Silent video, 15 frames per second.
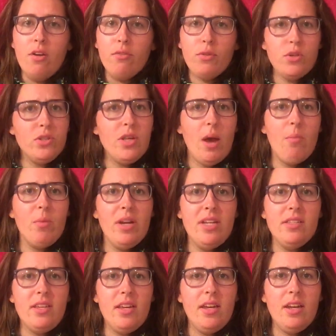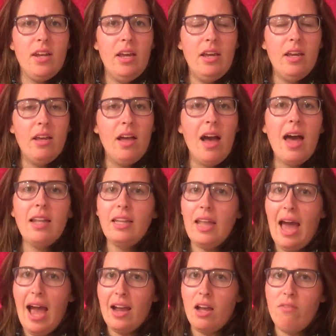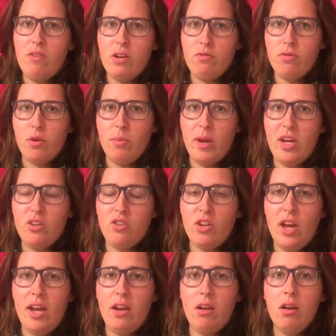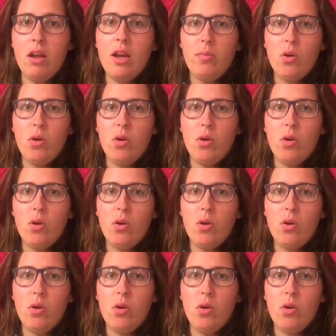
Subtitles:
for some reason, a lack of information,